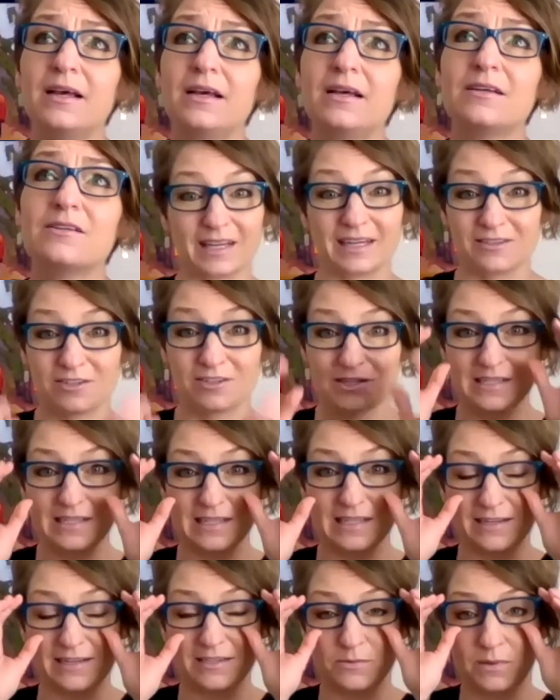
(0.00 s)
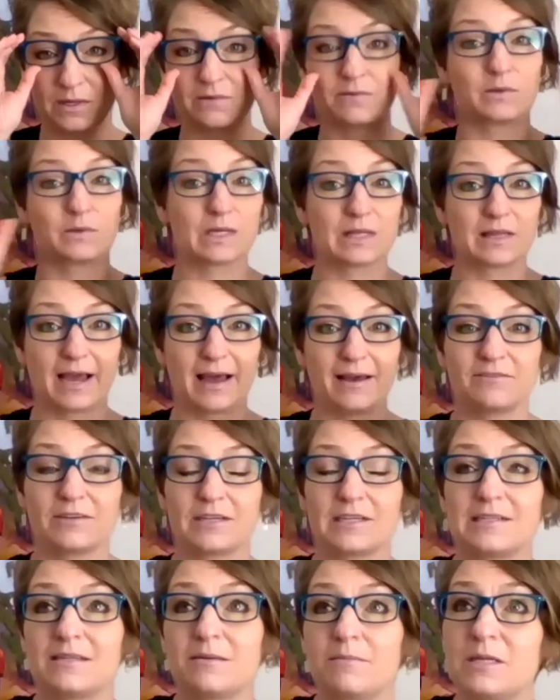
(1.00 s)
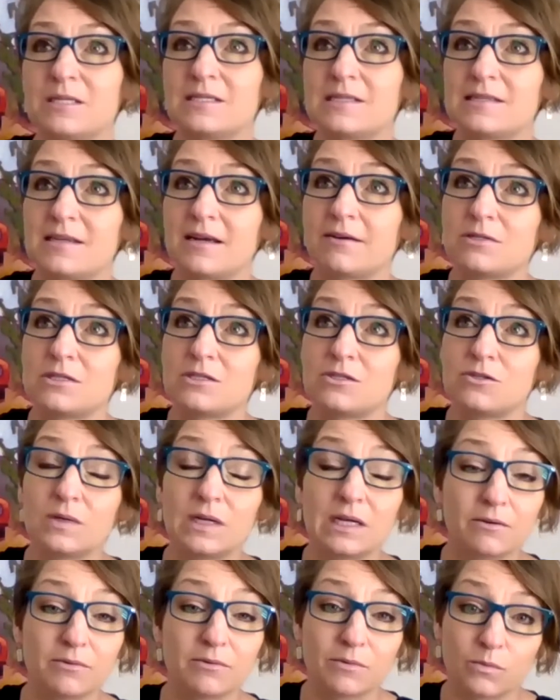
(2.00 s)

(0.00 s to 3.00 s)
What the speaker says: Like just last week, one of the advocacy pieces I was doing